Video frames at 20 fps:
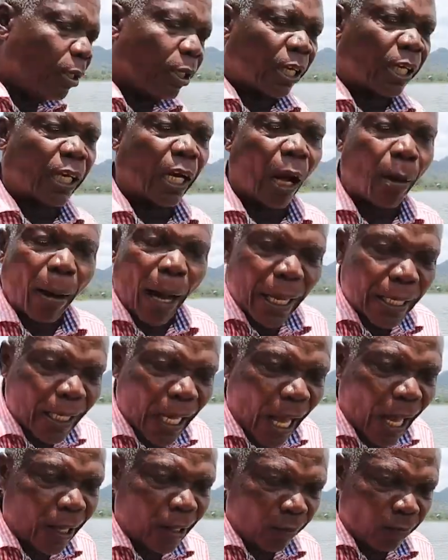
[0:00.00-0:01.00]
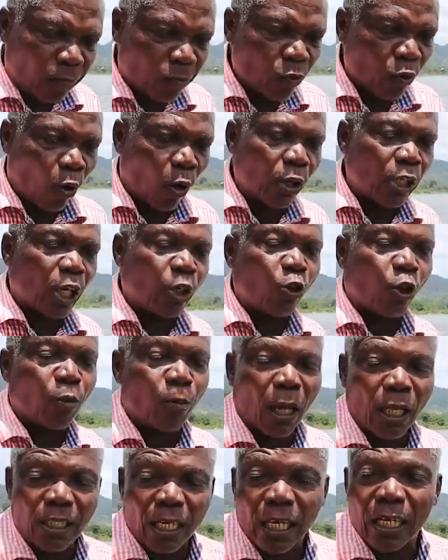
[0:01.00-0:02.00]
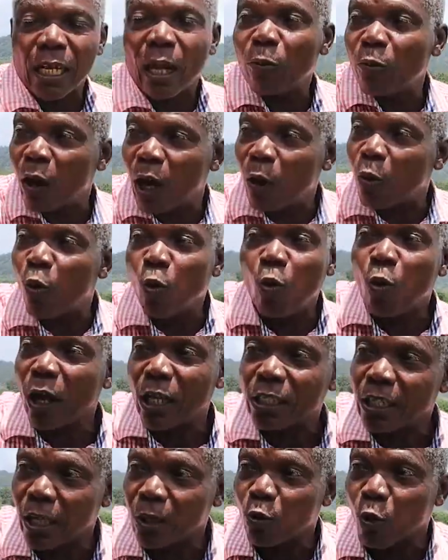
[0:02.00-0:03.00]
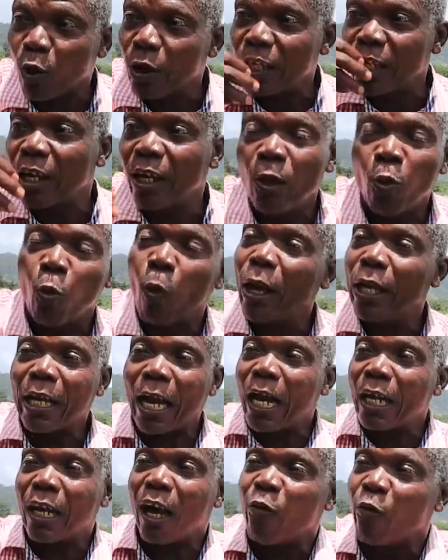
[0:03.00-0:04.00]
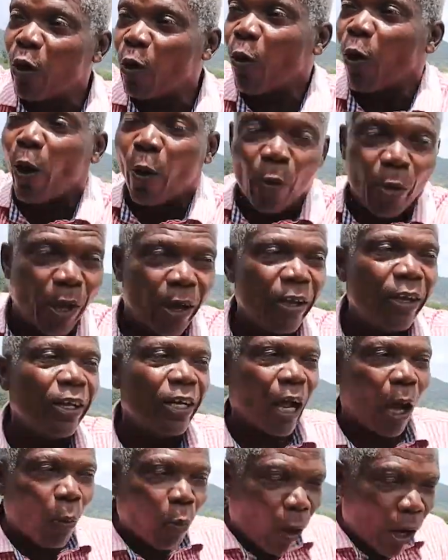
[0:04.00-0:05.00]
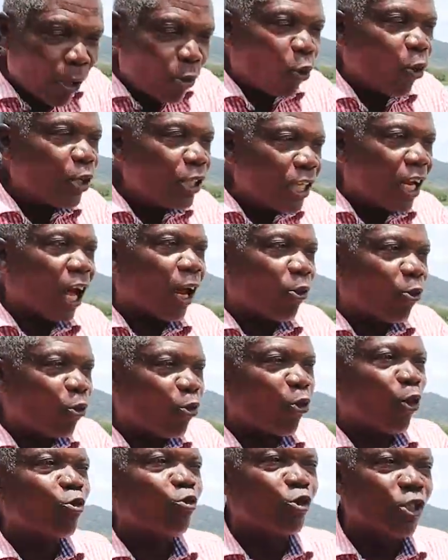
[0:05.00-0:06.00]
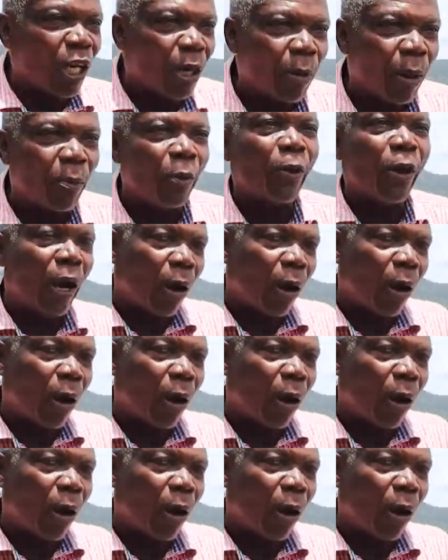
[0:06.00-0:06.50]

di kama idea on dia do nwa se nam na gugu ase na on dia wa ja na fe wo we na abo an do gina no no so gina ba bi